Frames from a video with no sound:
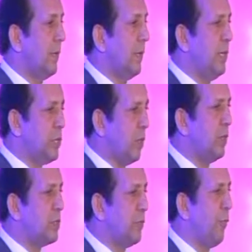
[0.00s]

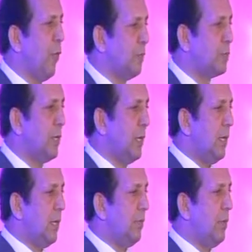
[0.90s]
Insurance reforms,
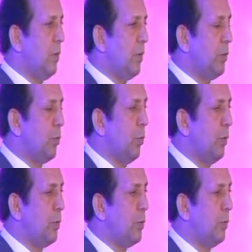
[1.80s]
we don't need to go
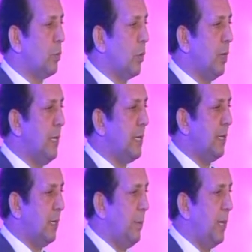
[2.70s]
in total
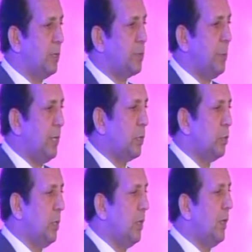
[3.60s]
detail. There'll be other speakers
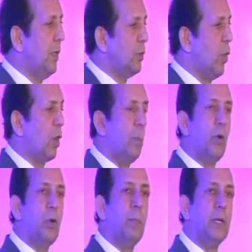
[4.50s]
who will talk
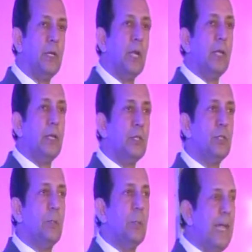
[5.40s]
about it, but
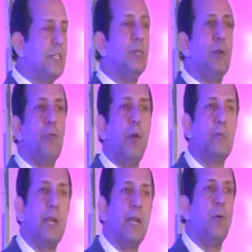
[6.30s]
massive
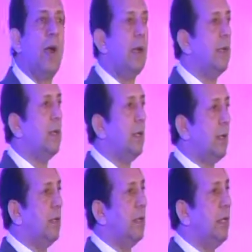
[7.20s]
reforms are required in
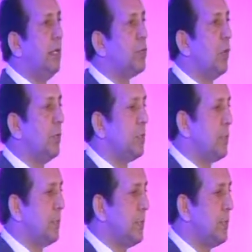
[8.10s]
insurance
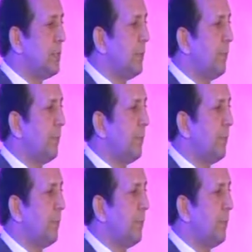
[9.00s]
business.